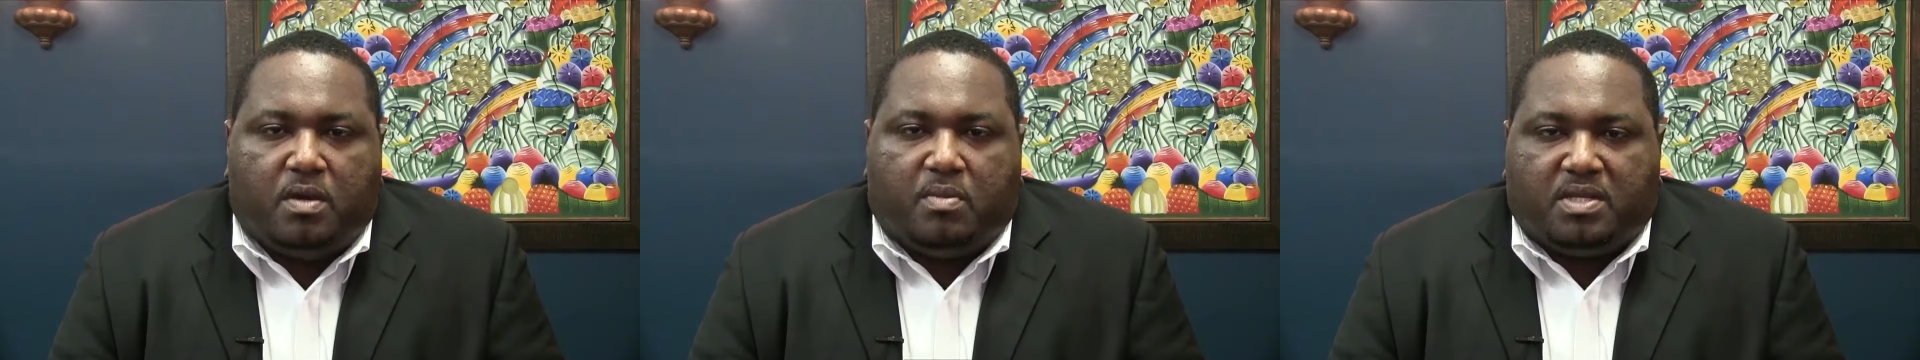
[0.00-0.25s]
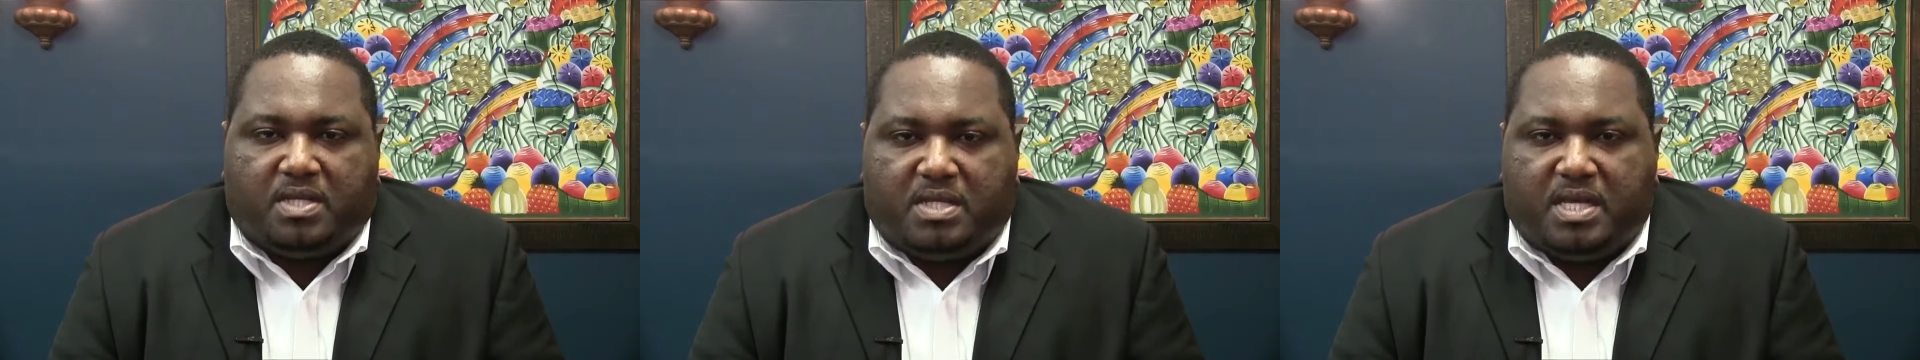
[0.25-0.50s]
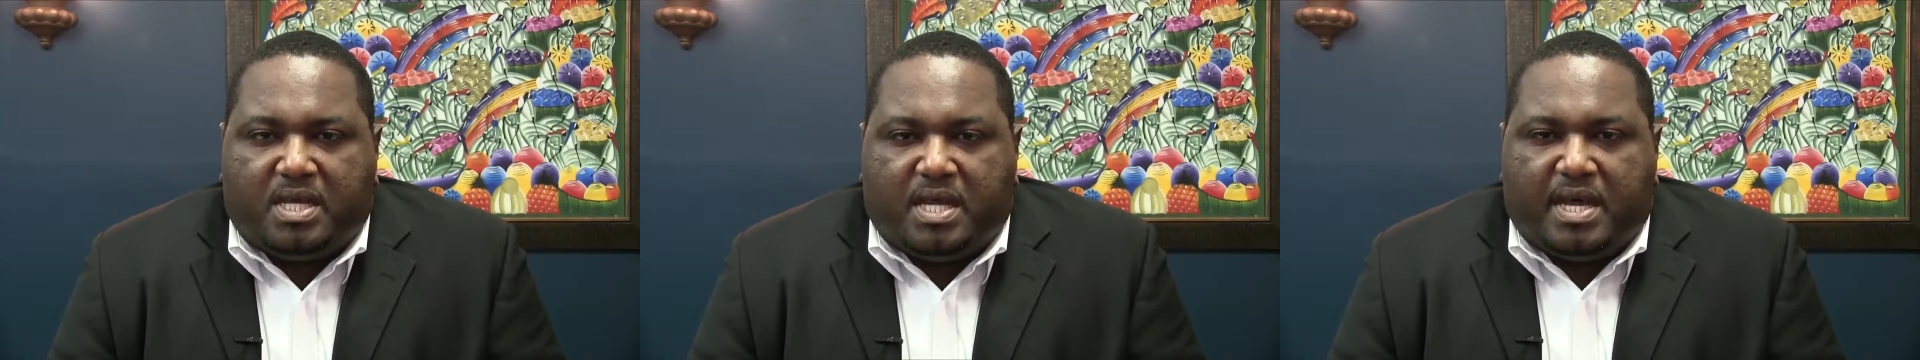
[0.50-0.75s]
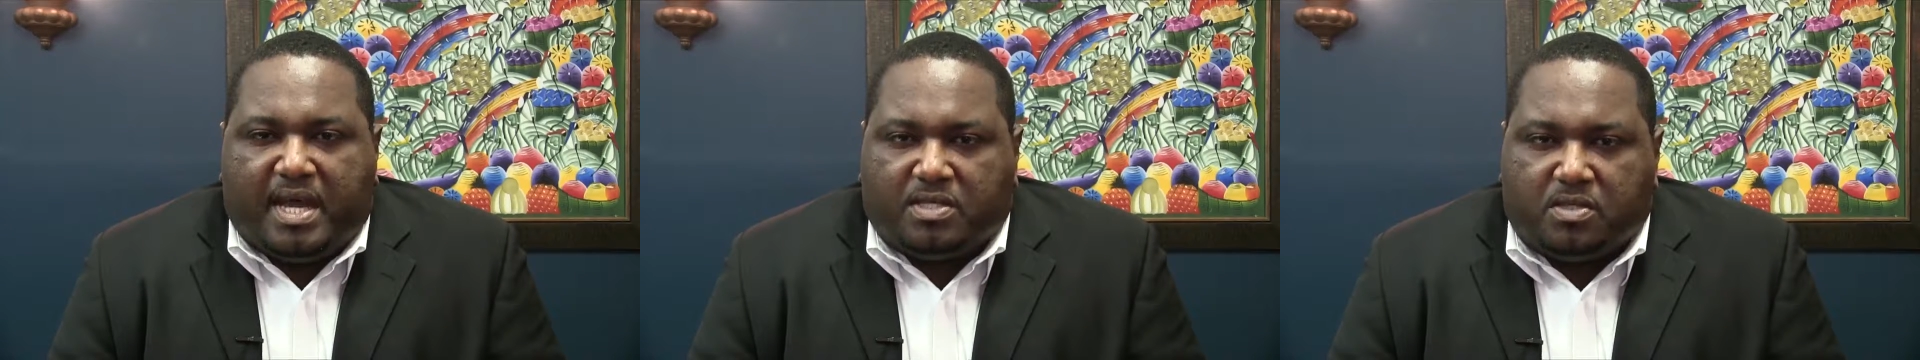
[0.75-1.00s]
but the
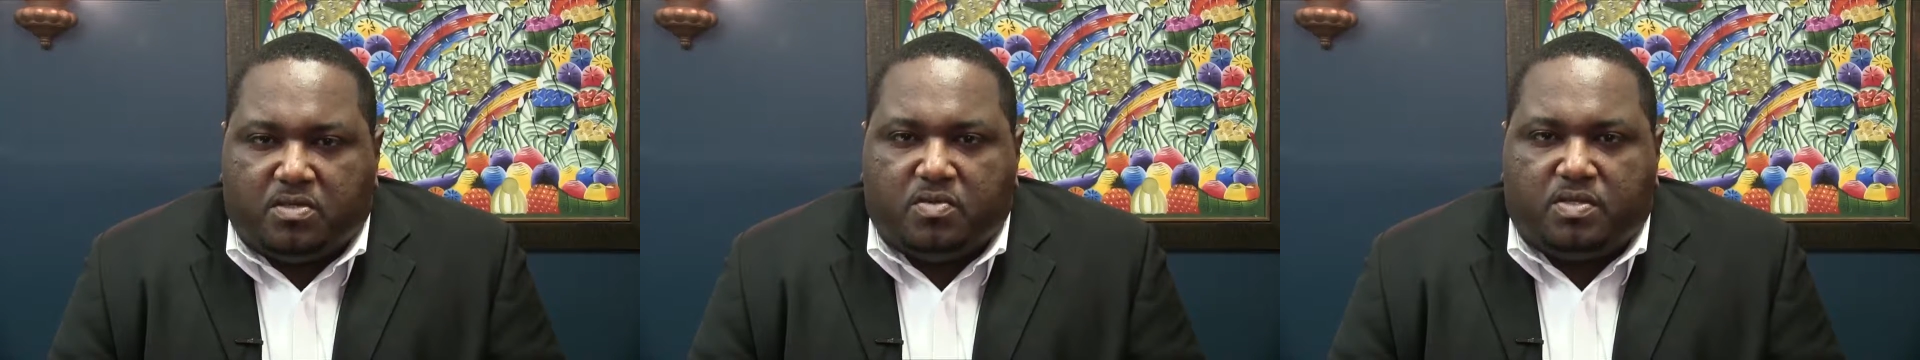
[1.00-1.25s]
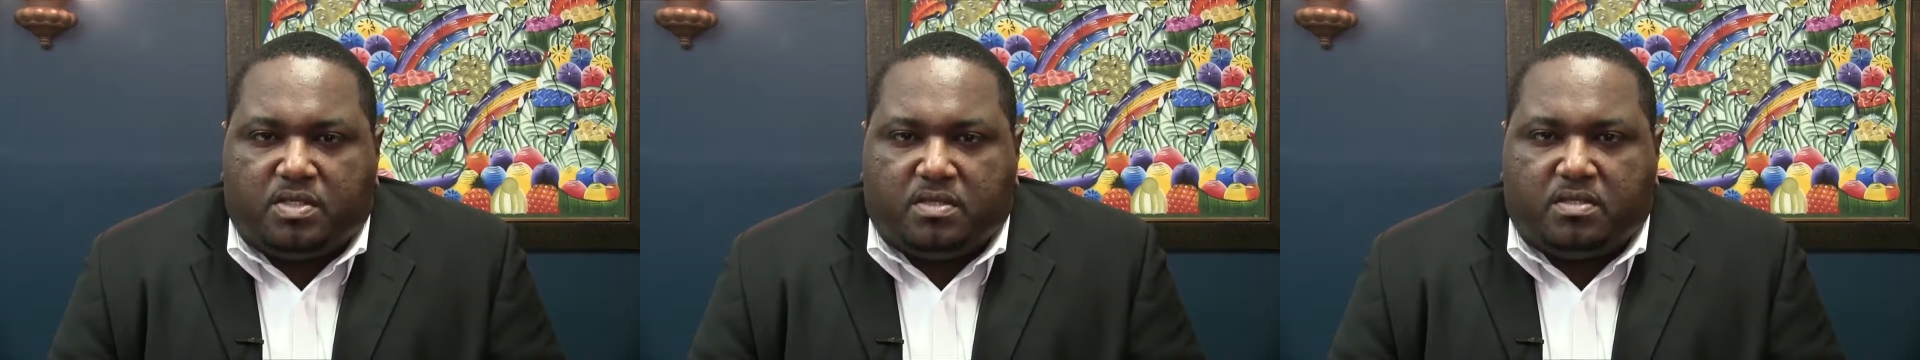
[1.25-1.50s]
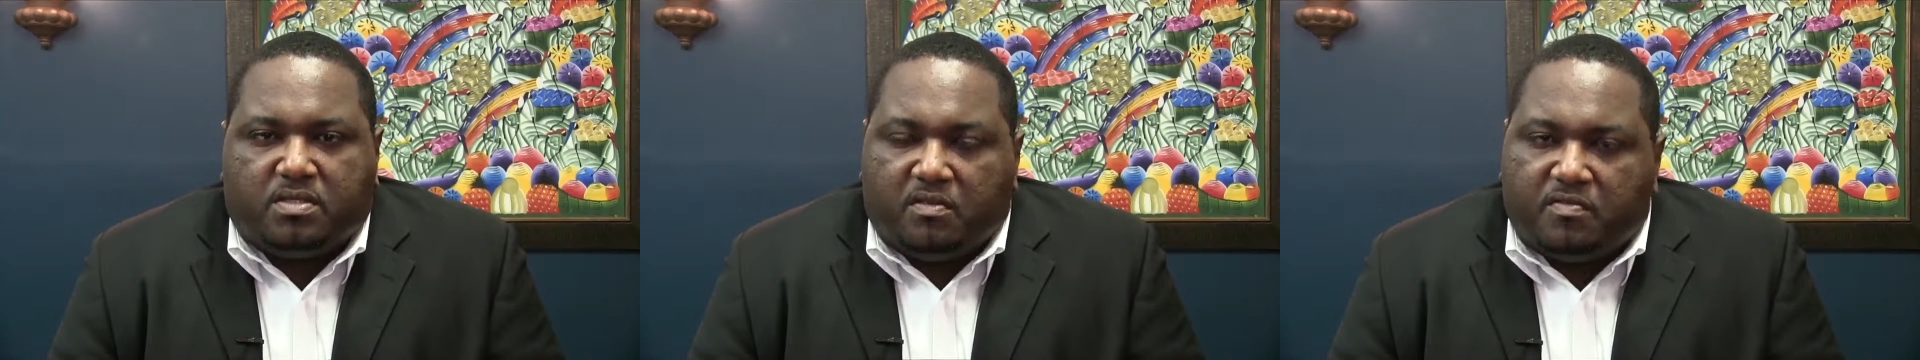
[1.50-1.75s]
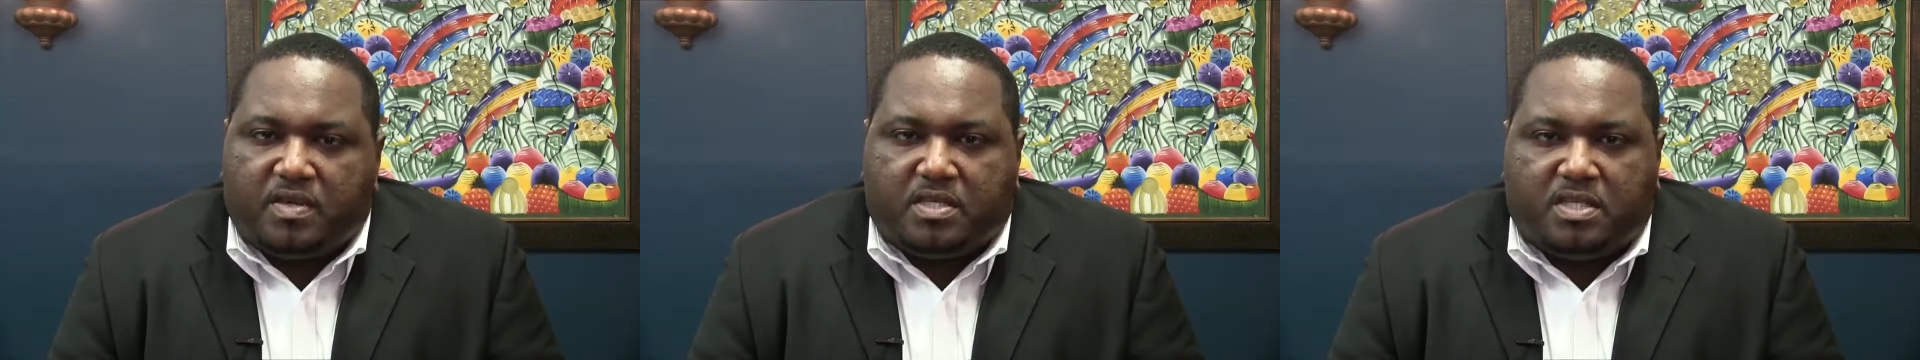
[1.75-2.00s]
DNA has solutions
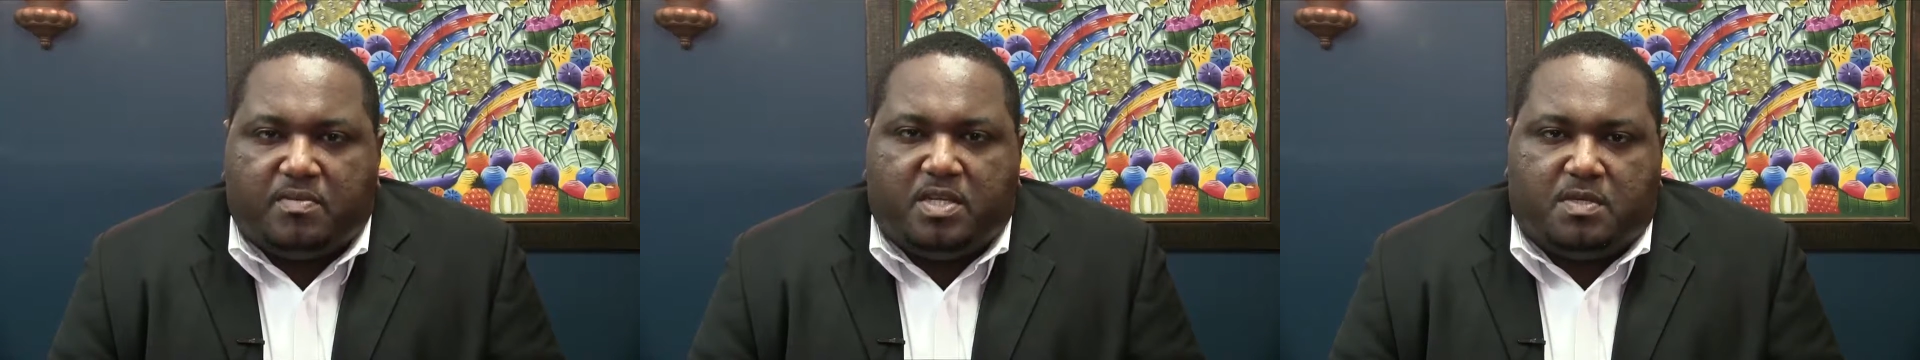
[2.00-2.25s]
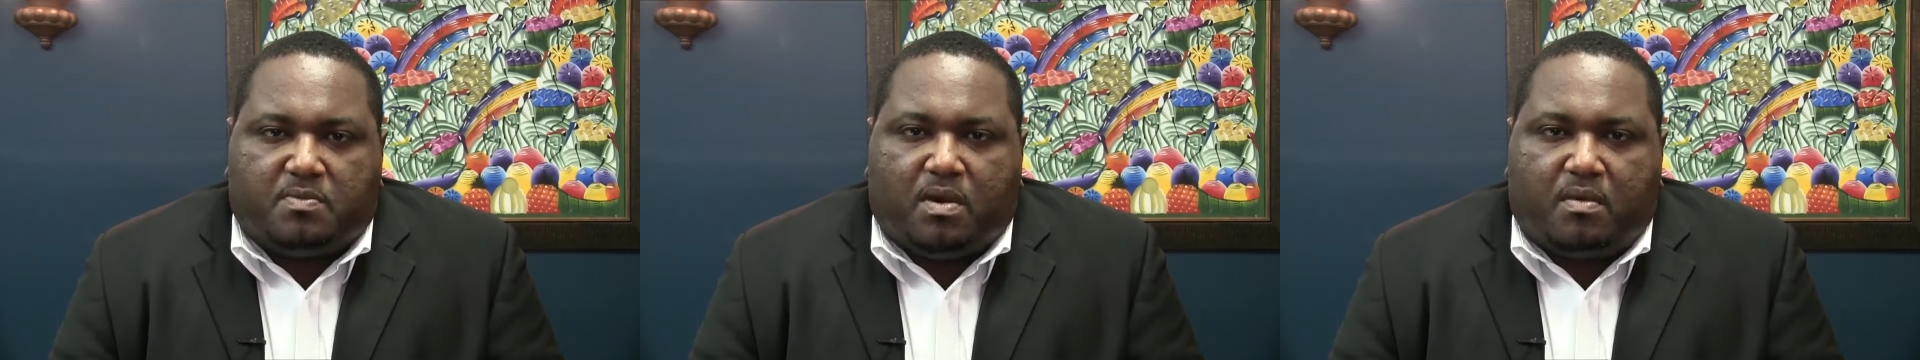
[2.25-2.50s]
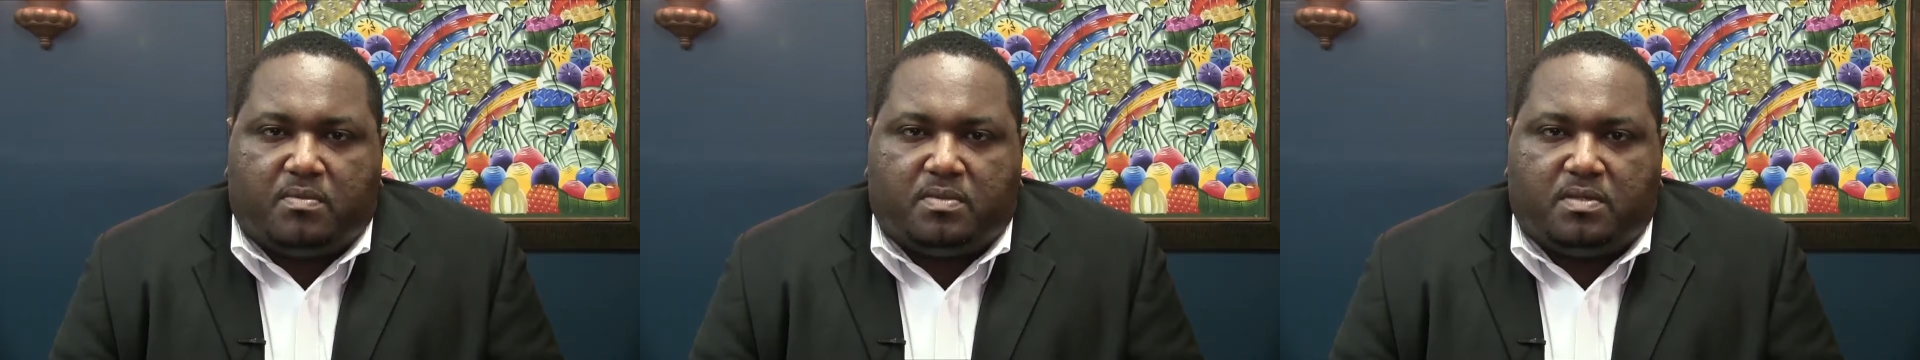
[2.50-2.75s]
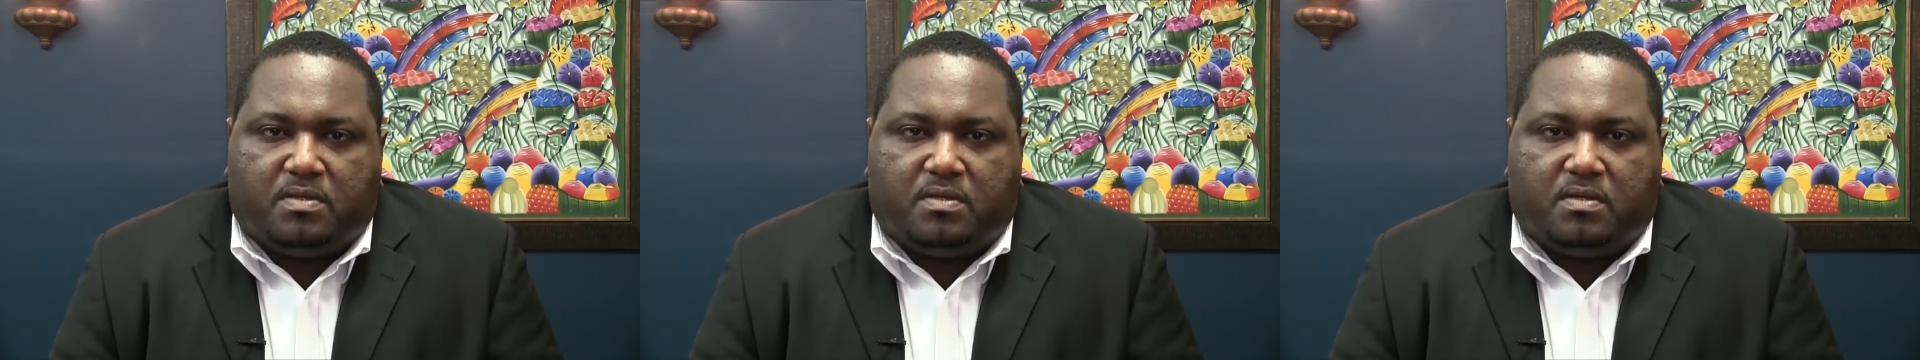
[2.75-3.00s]
to fix some of these problems.